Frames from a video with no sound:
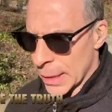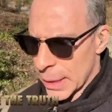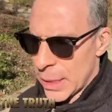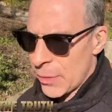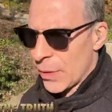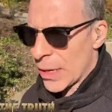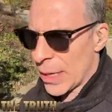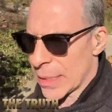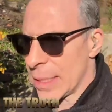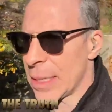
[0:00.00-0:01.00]
if the
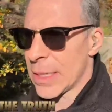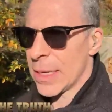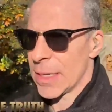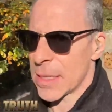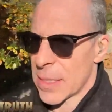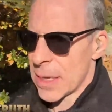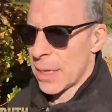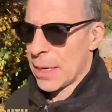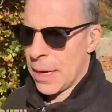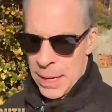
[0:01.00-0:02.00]
idea is
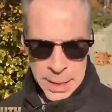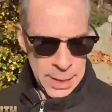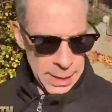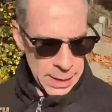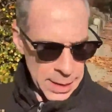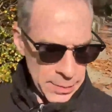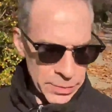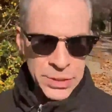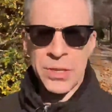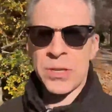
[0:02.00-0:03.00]
every
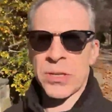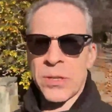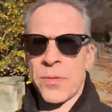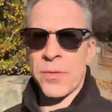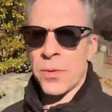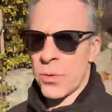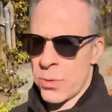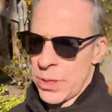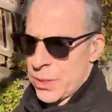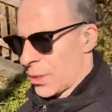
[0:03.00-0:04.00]
season the flu
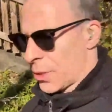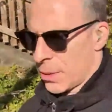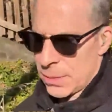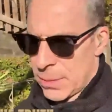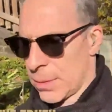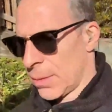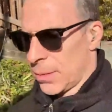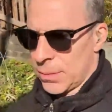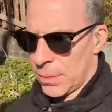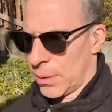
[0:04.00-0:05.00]
is,
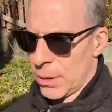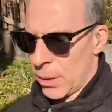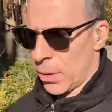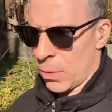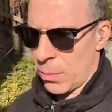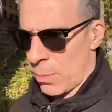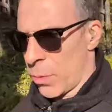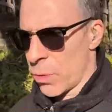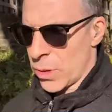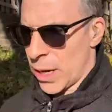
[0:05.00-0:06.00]

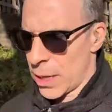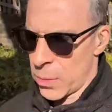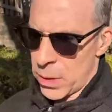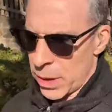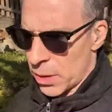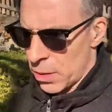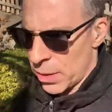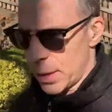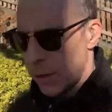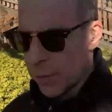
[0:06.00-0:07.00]
mutating, what do they call
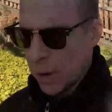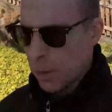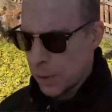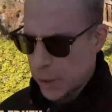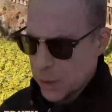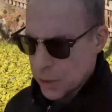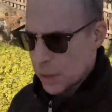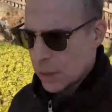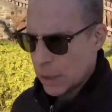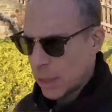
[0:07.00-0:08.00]
that? The variants,
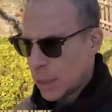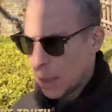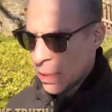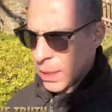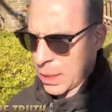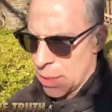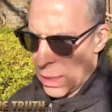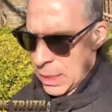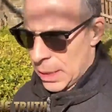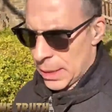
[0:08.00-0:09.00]

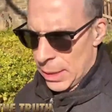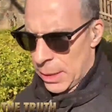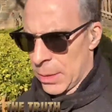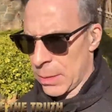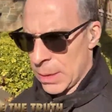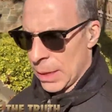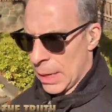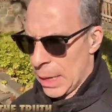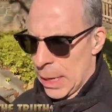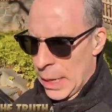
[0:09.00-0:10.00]
and
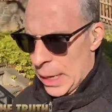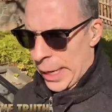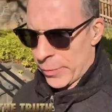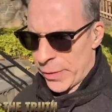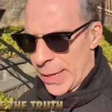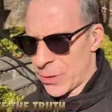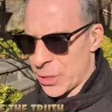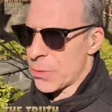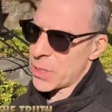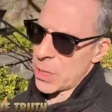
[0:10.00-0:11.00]
Fauci
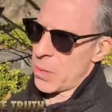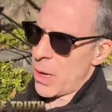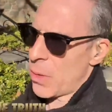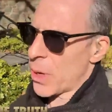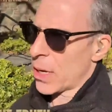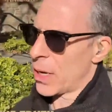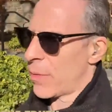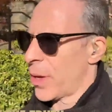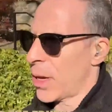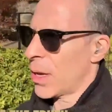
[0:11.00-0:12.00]
was saying, well, we can
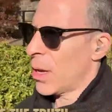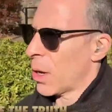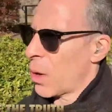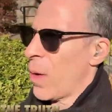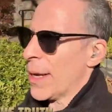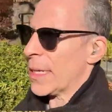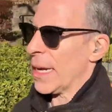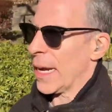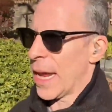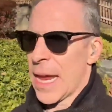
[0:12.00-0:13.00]
never quite
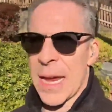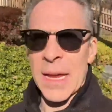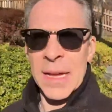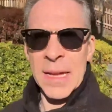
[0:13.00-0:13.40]
get an